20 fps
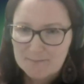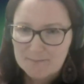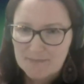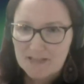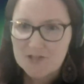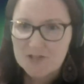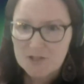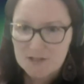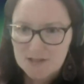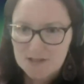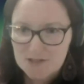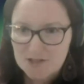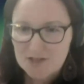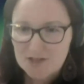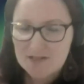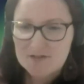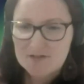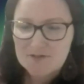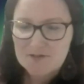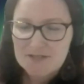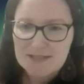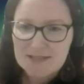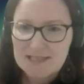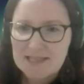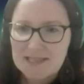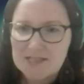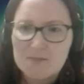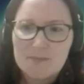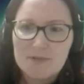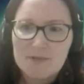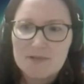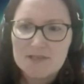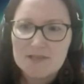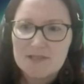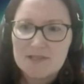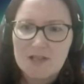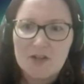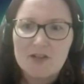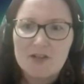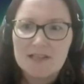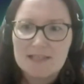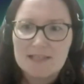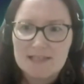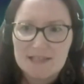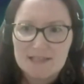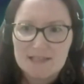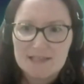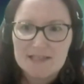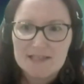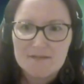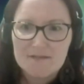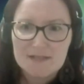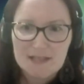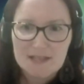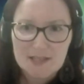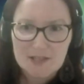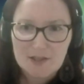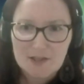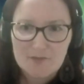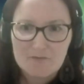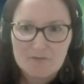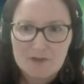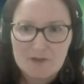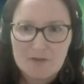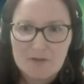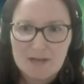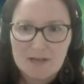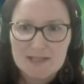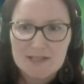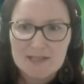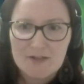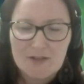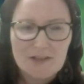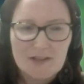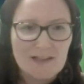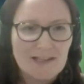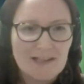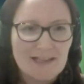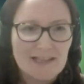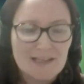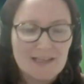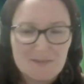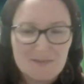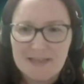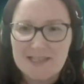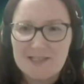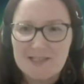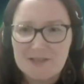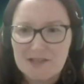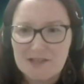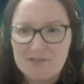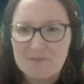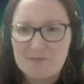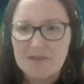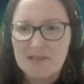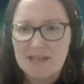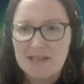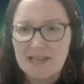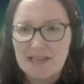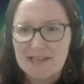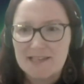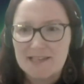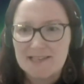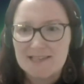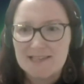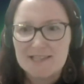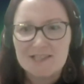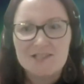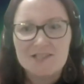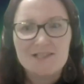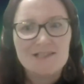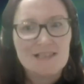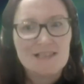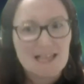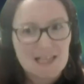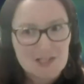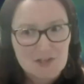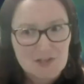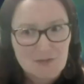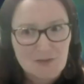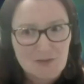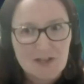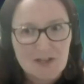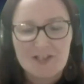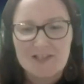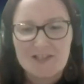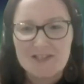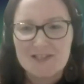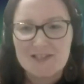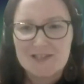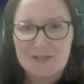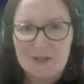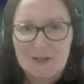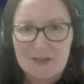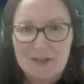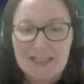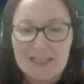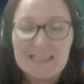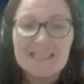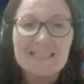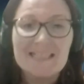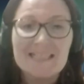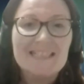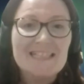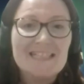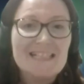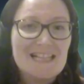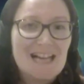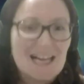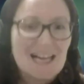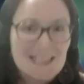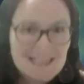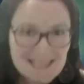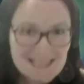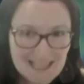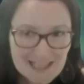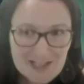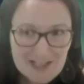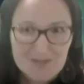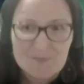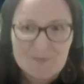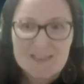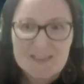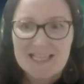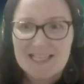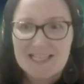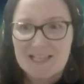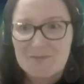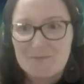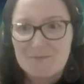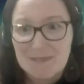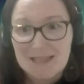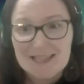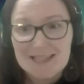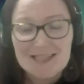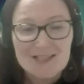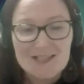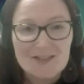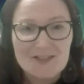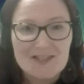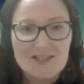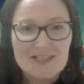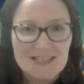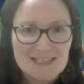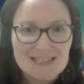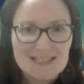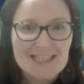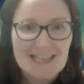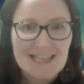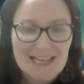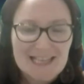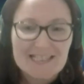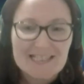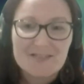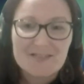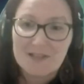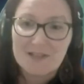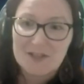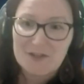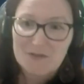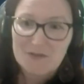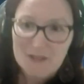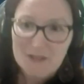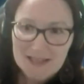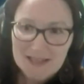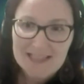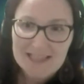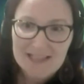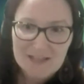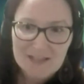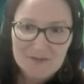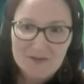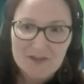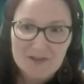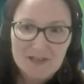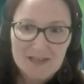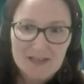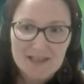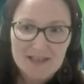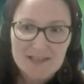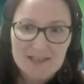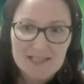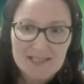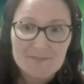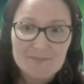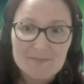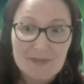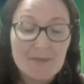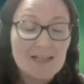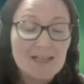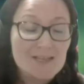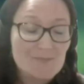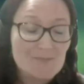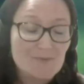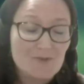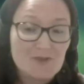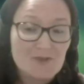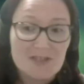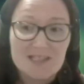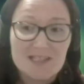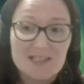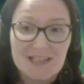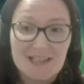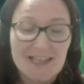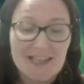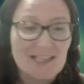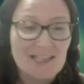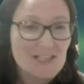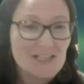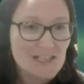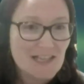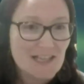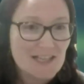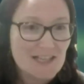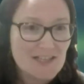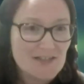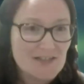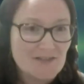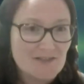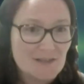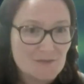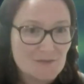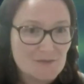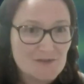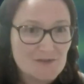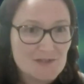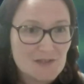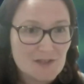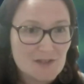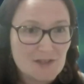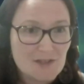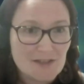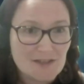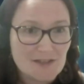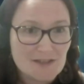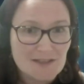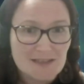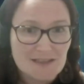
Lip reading: and John's also said, to boost locally sensitive SciComm requires locally embedded communicators such as the ASHA workers. So SciComm teaching must not just cater for university level learners, but must broaden to other educational levels too.